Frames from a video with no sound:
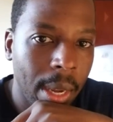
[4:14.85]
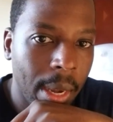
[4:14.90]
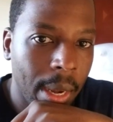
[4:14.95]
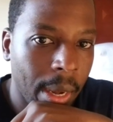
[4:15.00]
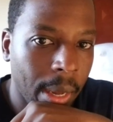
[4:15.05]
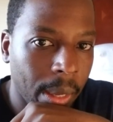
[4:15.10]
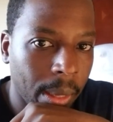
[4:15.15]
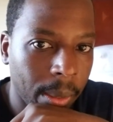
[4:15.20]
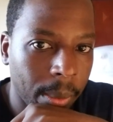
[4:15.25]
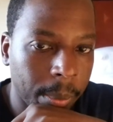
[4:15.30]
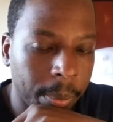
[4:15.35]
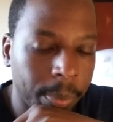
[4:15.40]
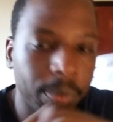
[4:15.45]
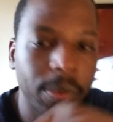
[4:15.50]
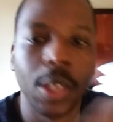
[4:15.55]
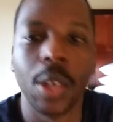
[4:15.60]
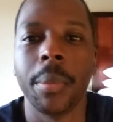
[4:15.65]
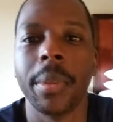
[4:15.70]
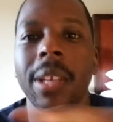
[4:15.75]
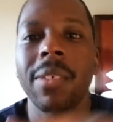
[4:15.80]

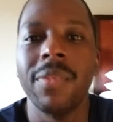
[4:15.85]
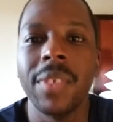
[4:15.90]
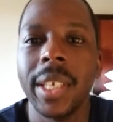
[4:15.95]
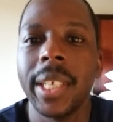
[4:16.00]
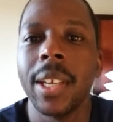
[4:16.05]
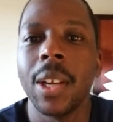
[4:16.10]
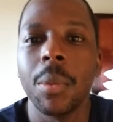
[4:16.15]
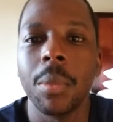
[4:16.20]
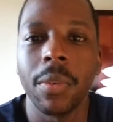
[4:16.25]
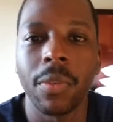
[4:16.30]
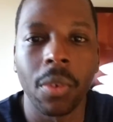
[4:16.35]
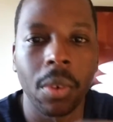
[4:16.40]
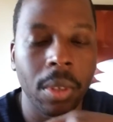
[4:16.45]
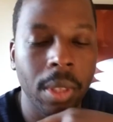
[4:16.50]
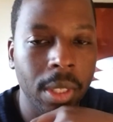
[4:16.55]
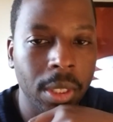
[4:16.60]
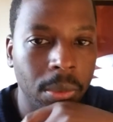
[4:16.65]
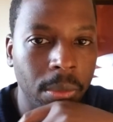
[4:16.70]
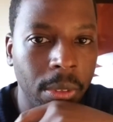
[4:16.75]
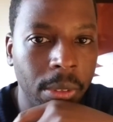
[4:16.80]
There'll be a video before
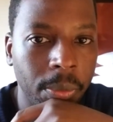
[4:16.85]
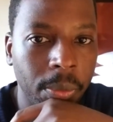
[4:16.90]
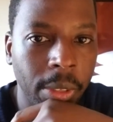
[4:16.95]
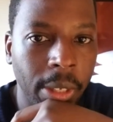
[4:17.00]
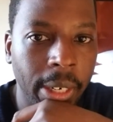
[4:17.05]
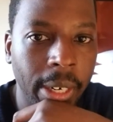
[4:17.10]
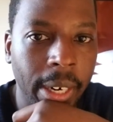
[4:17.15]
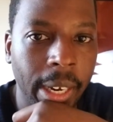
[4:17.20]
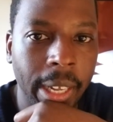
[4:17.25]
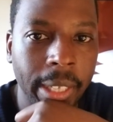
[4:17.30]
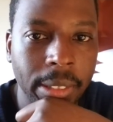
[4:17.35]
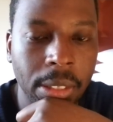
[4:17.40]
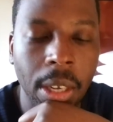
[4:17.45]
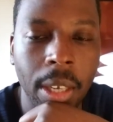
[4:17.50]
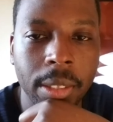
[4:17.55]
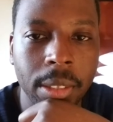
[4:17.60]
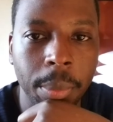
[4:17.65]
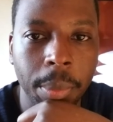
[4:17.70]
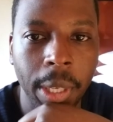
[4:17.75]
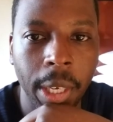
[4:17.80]
this one where I
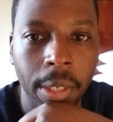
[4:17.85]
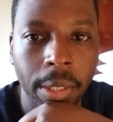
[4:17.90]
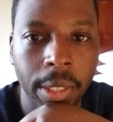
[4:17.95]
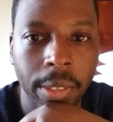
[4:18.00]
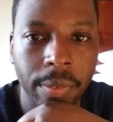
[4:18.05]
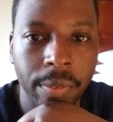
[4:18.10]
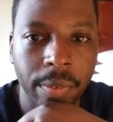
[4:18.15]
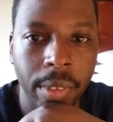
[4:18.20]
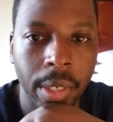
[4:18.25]
talked about it,